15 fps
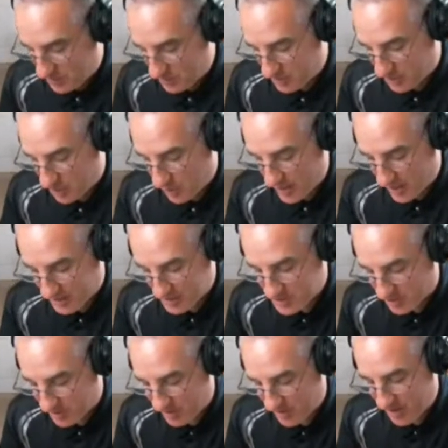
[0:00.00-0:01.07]
couldn't agree on
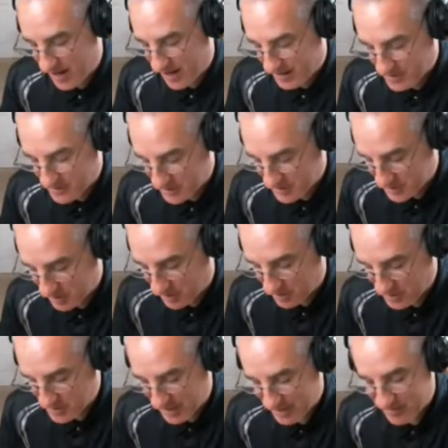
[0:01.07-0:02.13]
certain things.
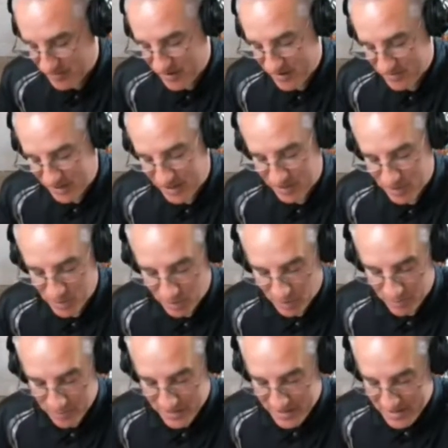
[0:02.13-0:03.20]
So it's kind of
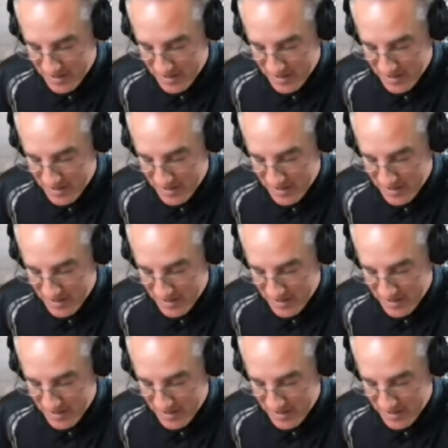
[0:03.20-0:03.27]
cool.